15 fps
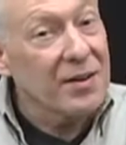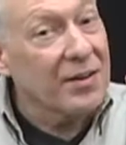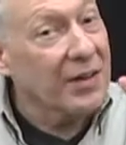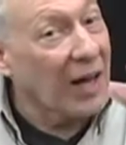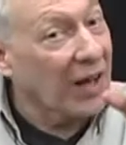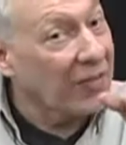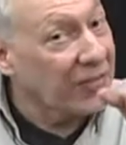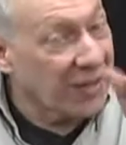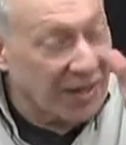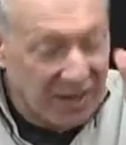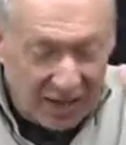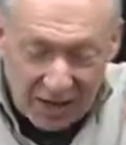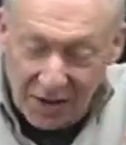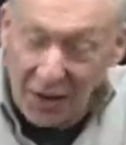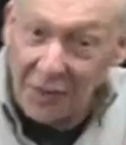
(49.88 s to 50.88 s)
not the
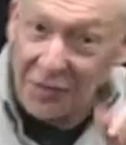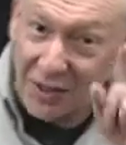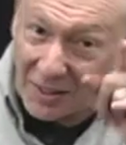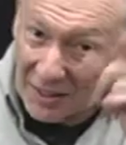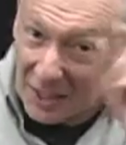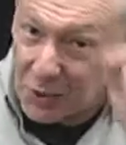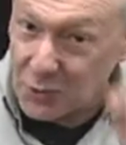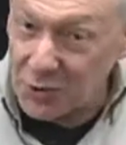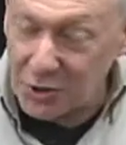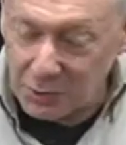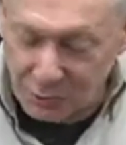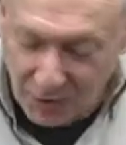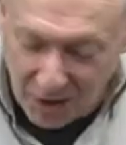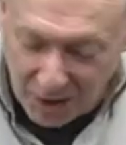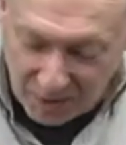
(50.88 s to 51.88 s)
head. I think that's where your
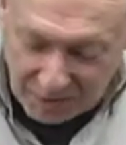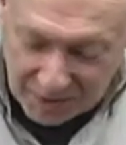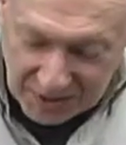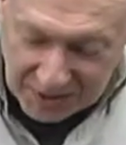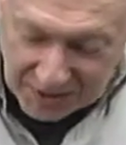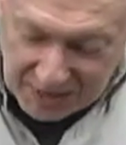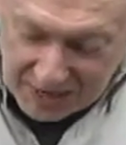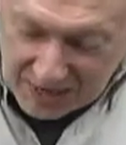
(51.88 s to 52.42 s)
problem is.